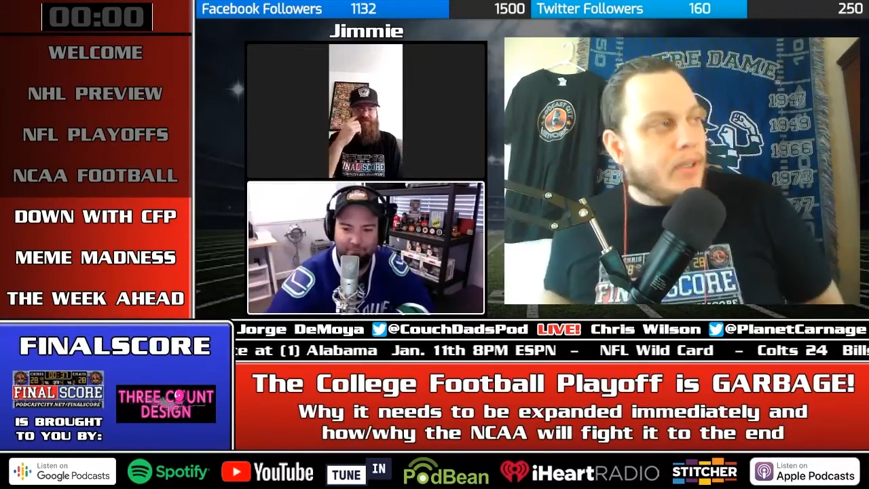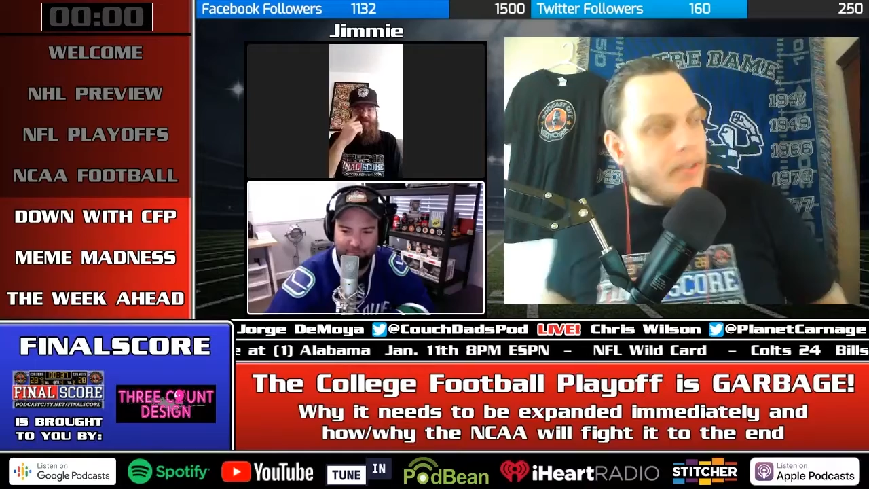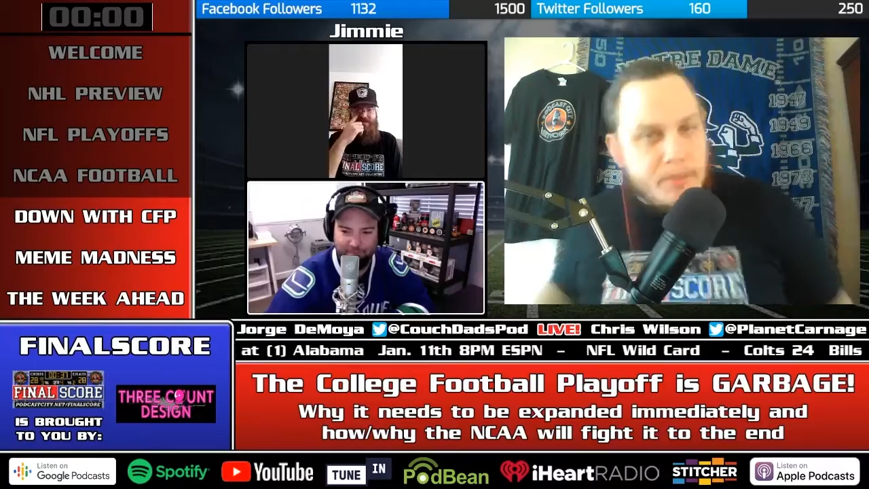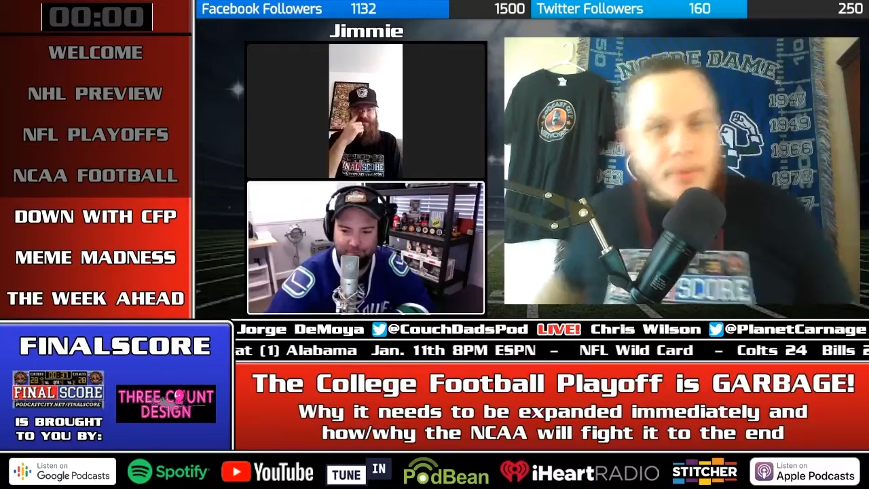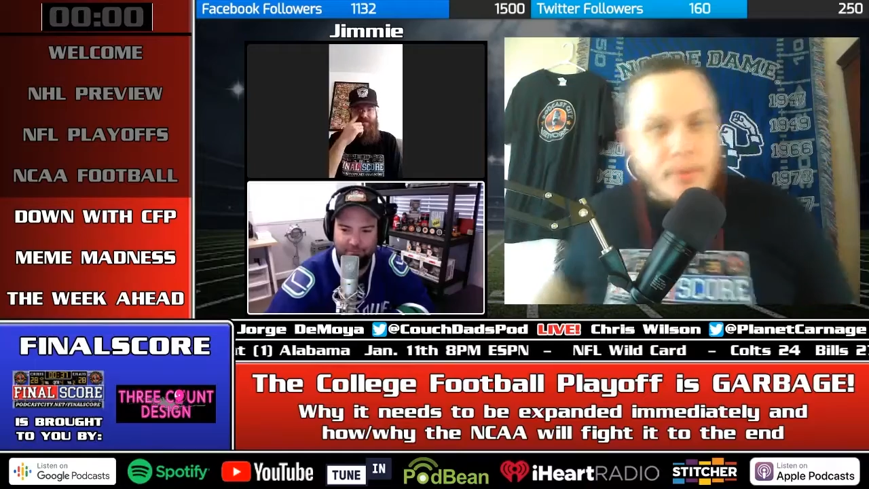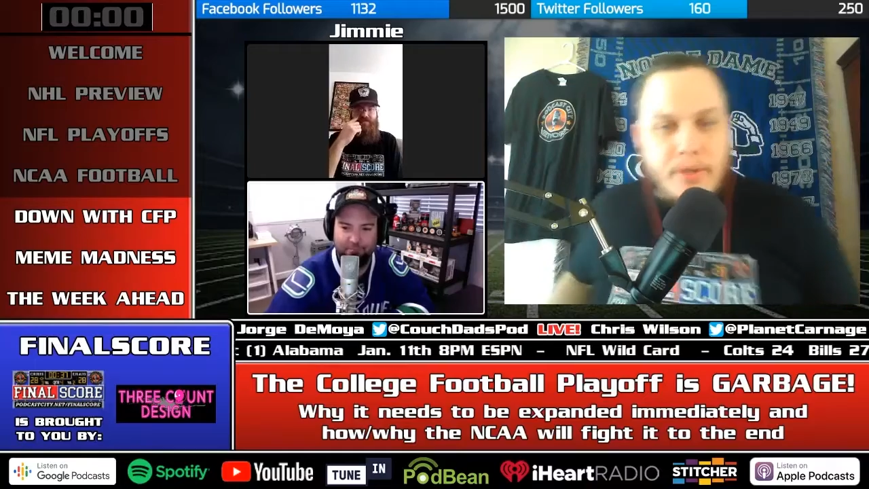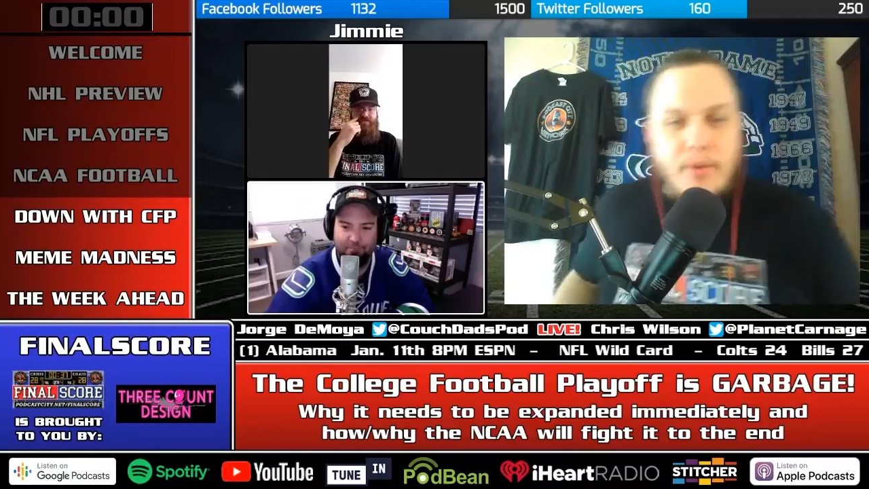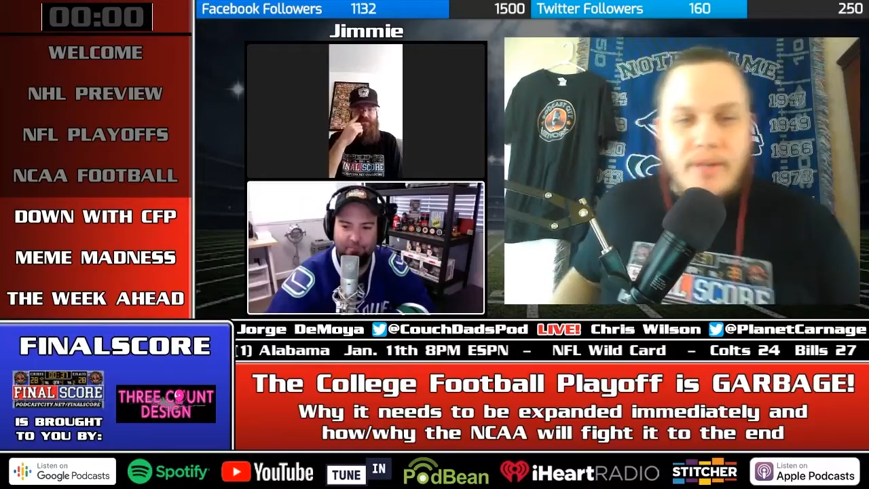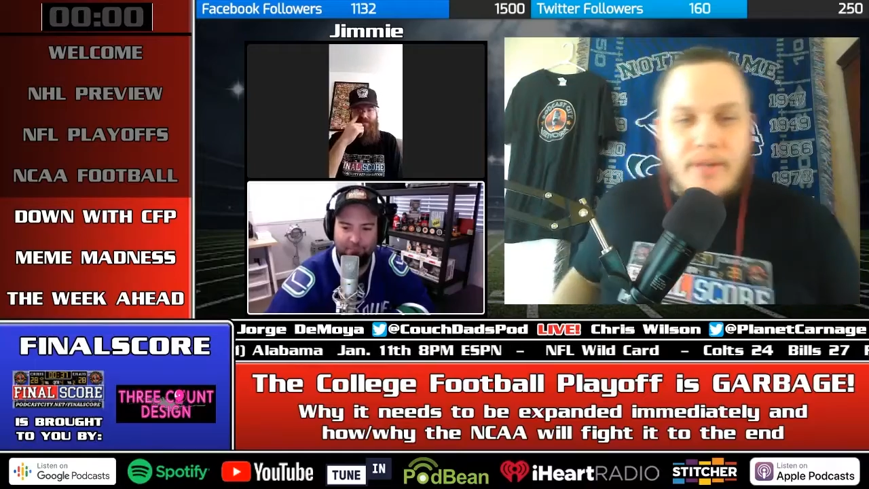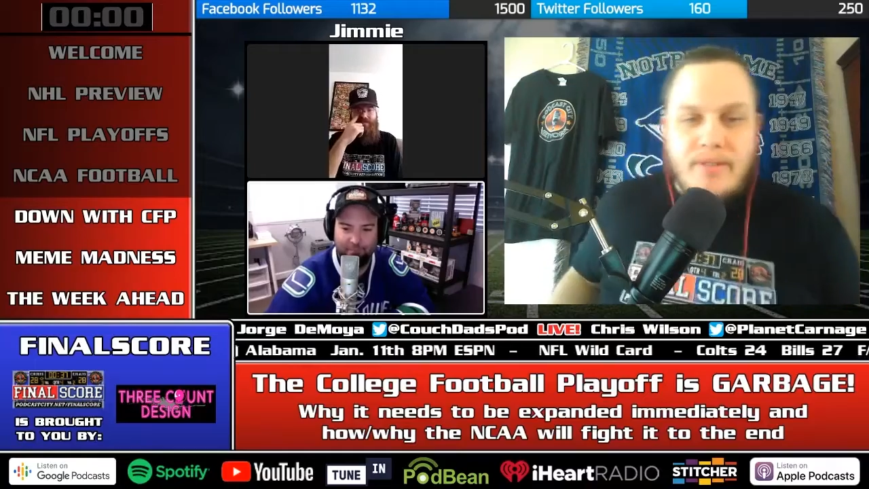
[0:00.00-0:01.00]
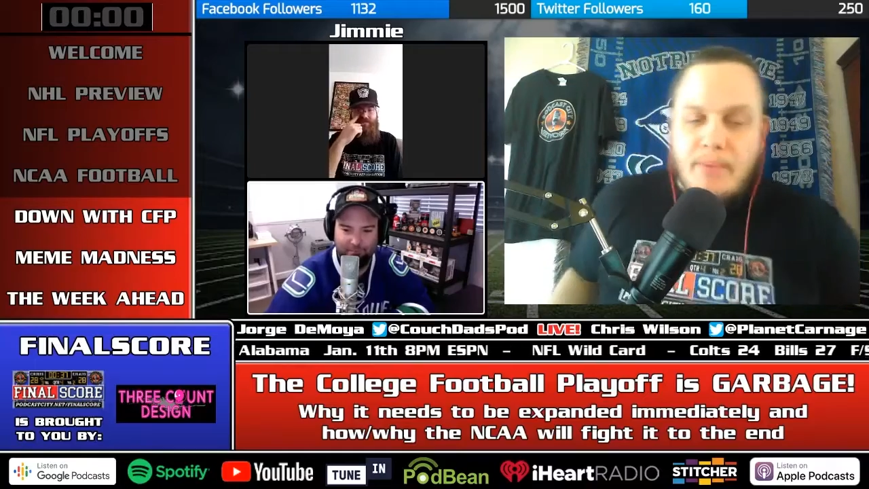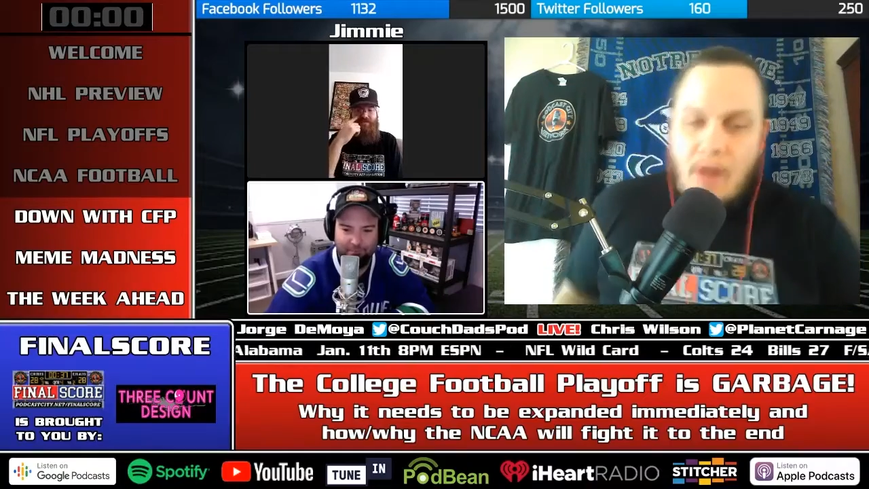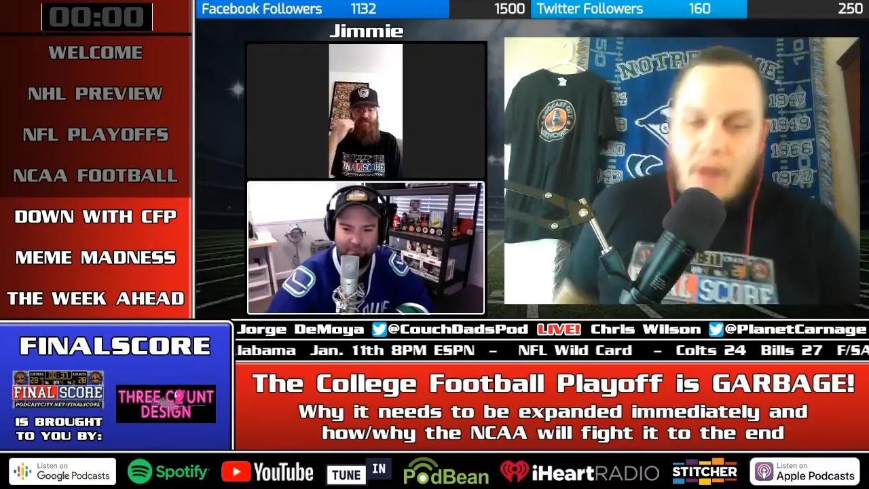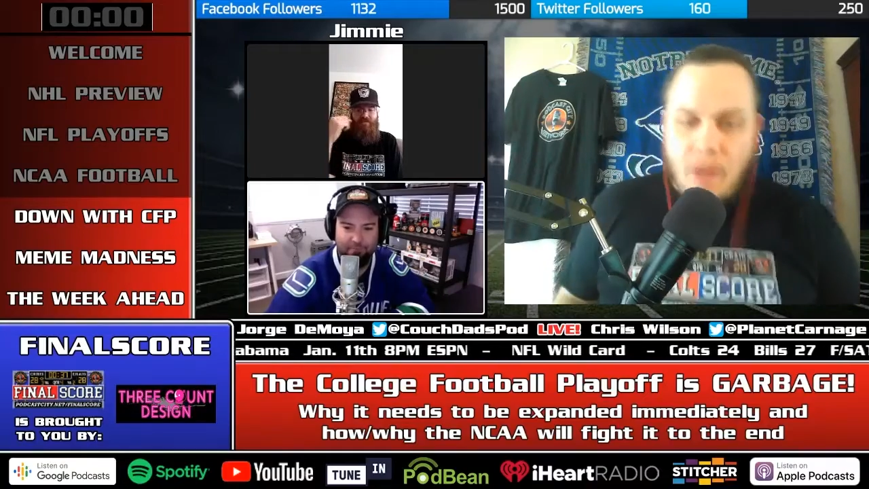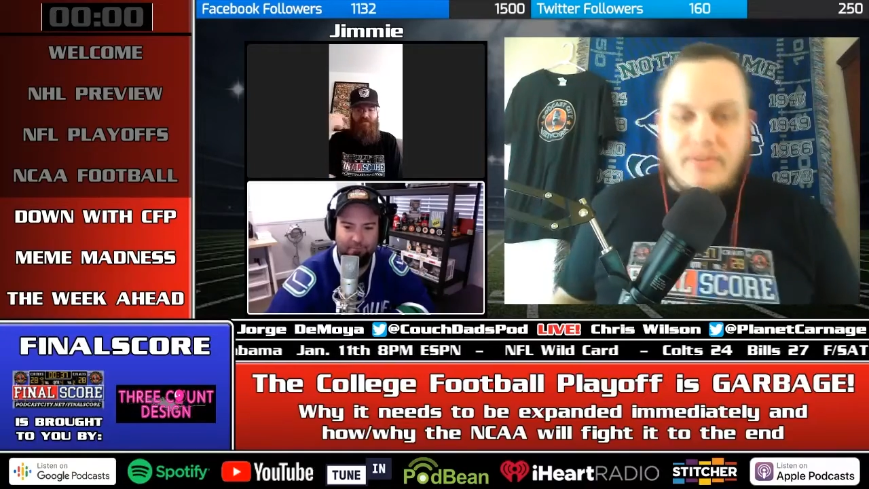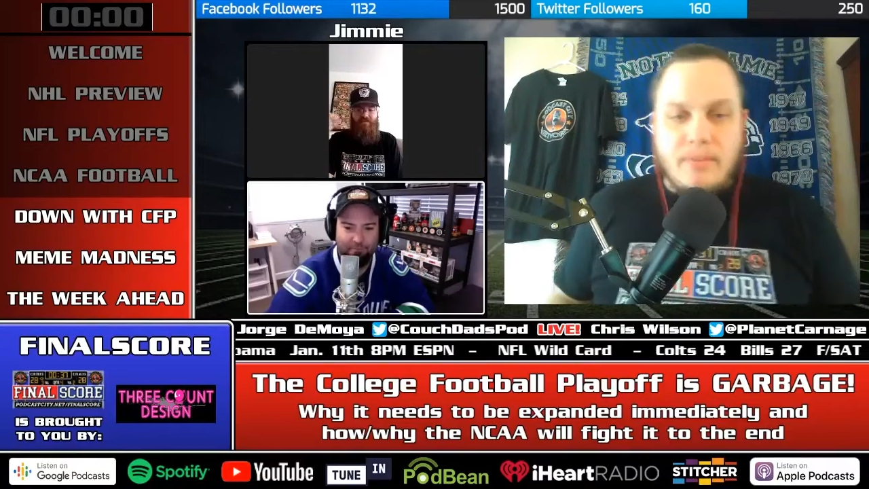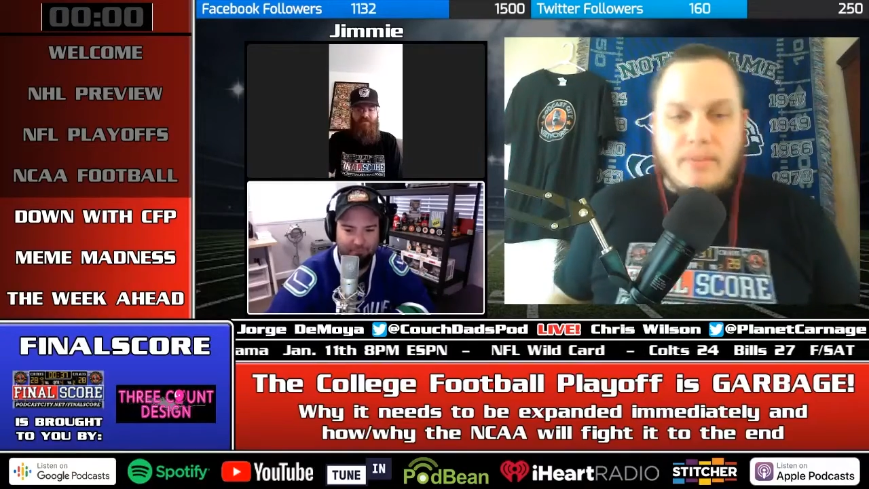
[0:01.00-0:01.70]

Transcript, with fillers: That's pretty crazy, but awesome.